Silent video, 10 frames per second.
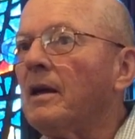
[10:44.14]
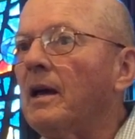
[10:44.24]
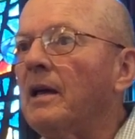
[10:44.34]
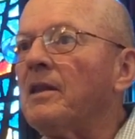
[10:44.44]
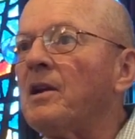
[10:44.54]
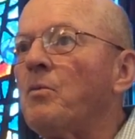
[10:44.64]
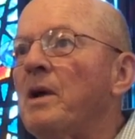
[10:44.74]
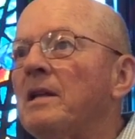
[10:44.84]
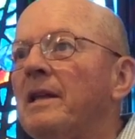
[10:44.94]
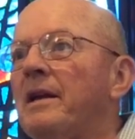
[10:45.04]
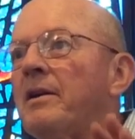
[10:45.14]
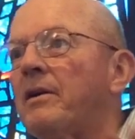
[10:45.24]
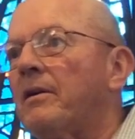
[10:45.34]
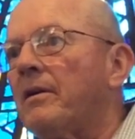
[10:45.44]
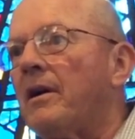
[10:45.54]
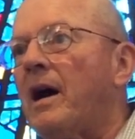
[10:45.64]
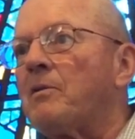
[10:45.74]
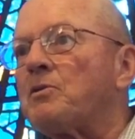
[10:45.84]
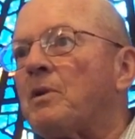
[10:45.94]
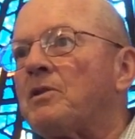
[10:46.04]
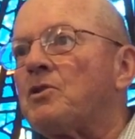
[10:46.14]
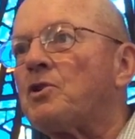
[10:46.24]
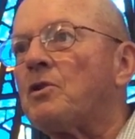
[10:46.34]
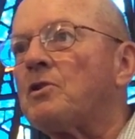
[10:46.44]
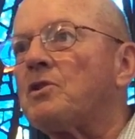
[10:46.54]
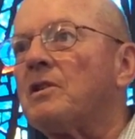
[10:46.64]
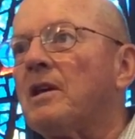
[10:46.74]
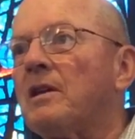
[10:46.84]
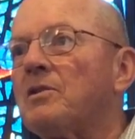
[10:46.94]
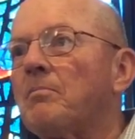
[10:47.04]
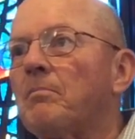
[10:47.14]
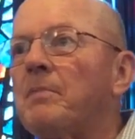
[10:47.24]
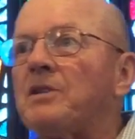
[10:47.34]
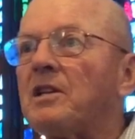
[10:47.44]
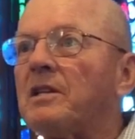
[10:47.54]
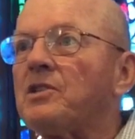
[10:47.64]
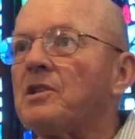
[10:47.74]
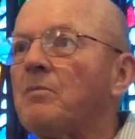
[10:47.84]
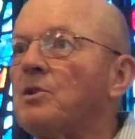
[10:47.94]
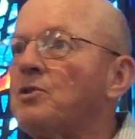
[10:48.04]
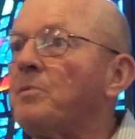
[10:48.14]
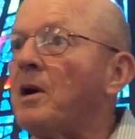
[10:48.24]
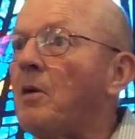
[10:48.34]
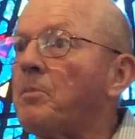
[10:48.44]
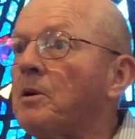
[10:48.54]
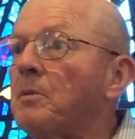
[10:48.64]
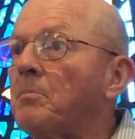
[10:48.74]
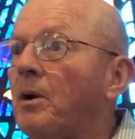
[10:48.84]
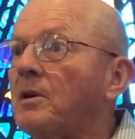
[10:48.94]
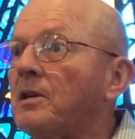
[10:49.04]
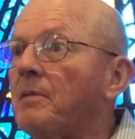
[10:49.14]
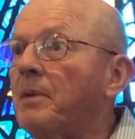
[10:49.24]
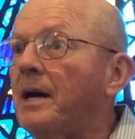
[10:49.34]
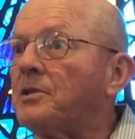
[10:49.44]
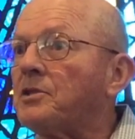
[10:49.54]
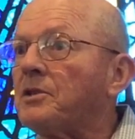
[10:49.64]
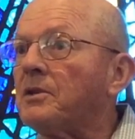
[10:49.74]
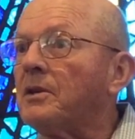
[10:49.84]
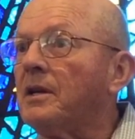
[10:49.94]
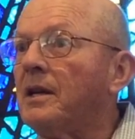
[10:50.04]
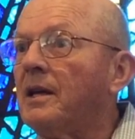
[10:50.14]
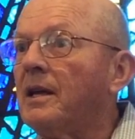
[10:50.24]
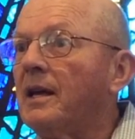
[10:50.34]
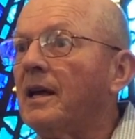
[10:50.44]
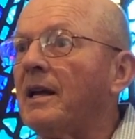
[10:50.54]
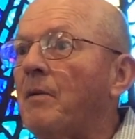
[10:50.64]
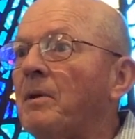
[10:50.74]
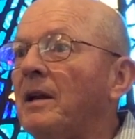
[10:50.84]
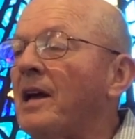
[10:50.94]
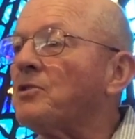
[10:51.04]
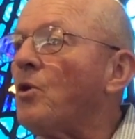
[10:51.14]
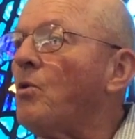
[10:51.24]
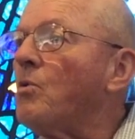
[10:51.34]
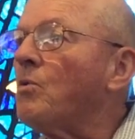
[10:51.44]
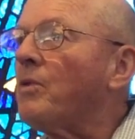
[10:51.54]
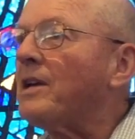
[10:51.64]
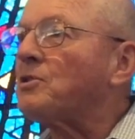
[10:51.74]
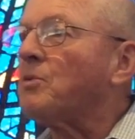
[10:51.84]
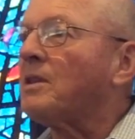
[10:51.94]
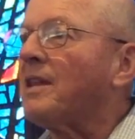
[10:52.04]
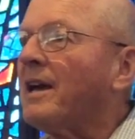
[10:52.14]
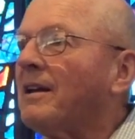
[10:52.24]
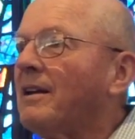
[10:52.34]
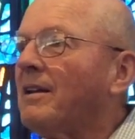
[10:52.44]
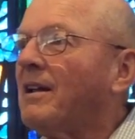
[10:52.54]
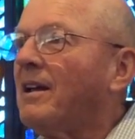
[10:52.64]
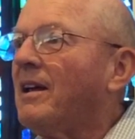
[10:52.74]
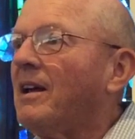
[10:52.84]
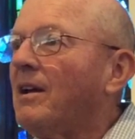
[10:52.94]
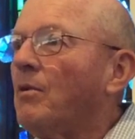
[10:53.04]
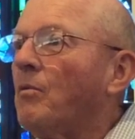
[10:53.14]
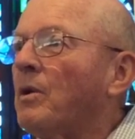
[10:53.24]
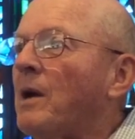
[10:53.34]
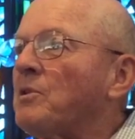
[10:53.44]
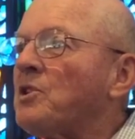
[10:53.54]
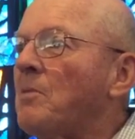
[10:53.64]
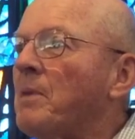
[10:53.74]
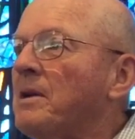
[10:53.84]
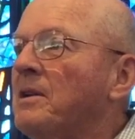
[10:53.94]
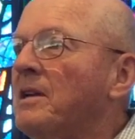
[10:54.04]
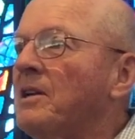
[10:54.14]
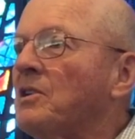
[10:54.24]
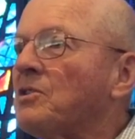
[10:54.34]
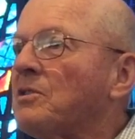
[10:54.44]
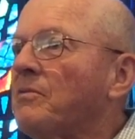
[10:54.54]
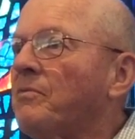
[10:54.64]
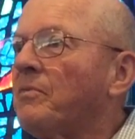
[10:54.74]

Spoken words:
And then a week later, I was with the church and they basically said, would you be our permanent part-time pastor? And I realized, oh, that's what that, when I was on my knees,